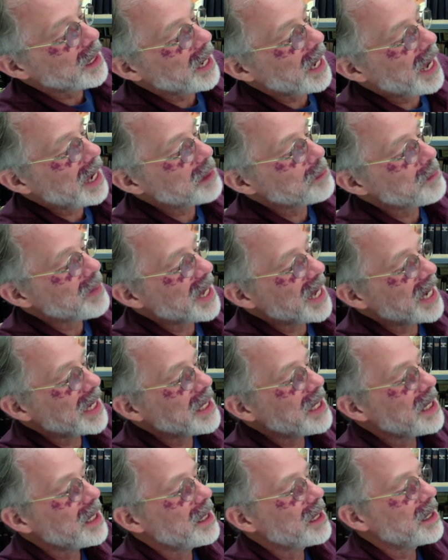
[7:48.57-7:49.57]
and
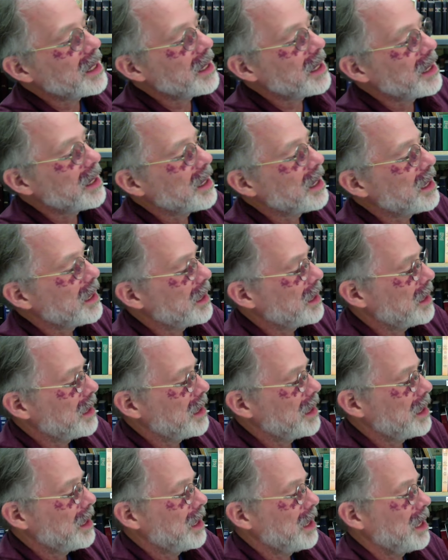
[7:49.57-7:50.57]
made
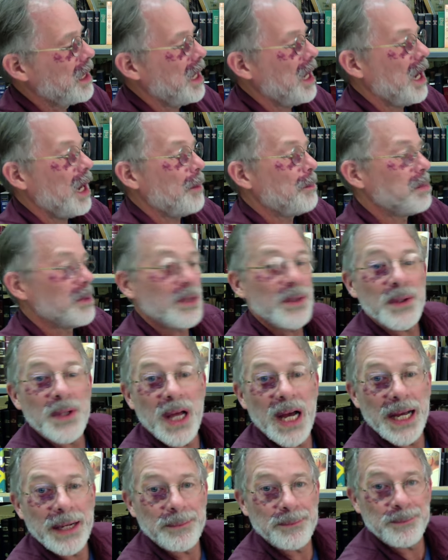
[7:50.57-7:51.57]
a blue
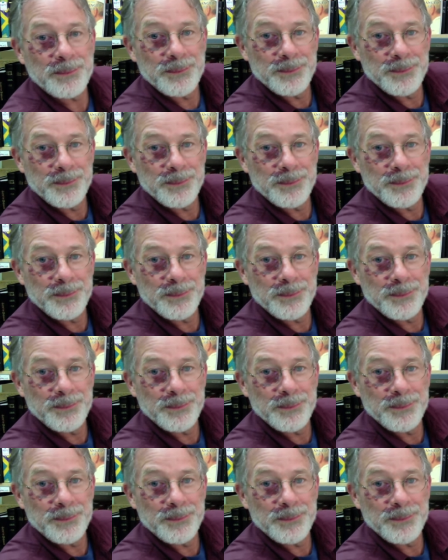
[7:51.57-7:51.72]
line,